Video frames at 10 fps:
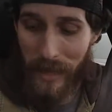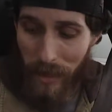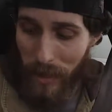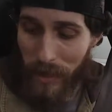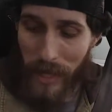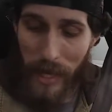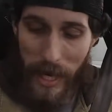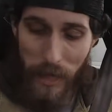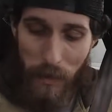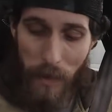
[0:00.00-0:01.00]
Literally,
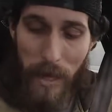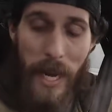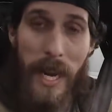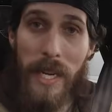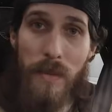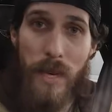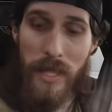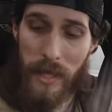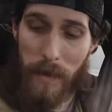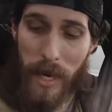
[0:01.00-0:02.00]
as where my hand is
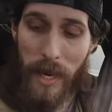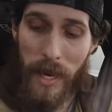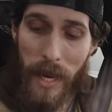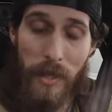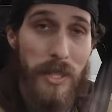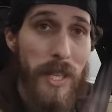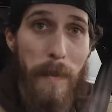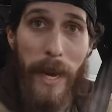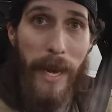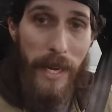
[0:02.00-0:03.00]
resting, I could just let
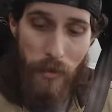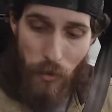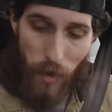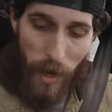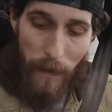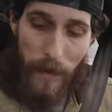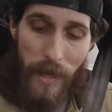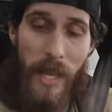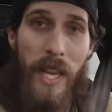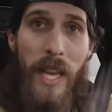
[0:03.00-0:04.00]
my hand drop,
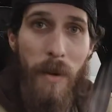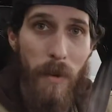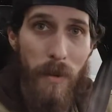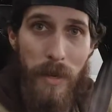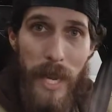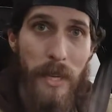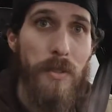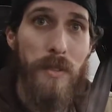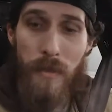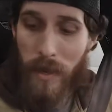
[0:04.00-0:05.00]
and where it would
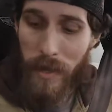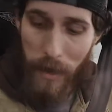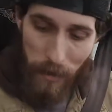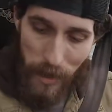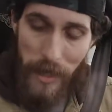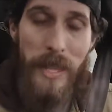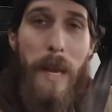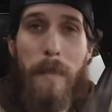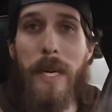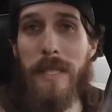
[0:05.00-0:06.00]
naturally fall, it would hit
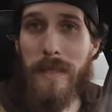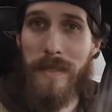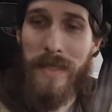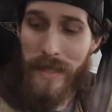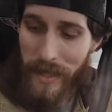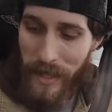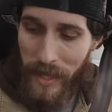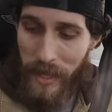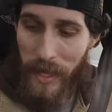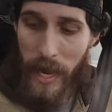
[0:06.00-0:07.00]
that button.
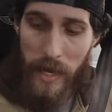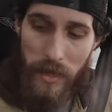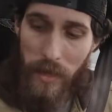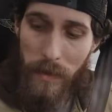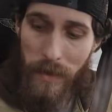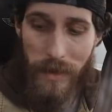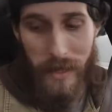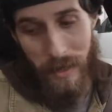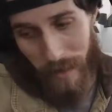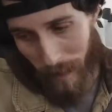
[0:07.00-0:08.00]
The hazard
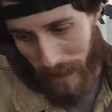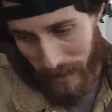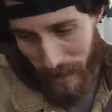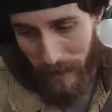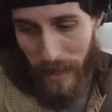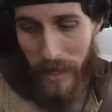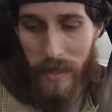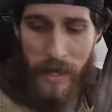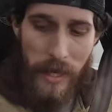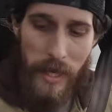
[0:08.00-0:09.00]
is on the right side of that.
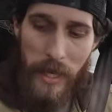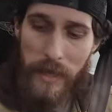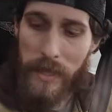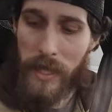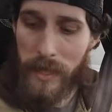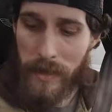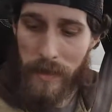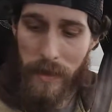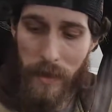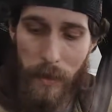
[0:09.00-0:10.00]
Heated
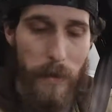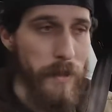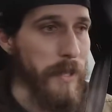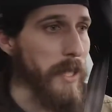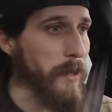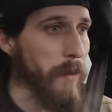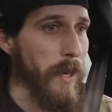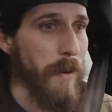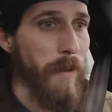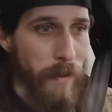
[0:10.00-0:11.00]
seats, you know, cooled seats,
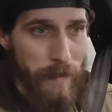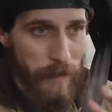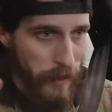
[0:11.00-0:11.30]
whatever.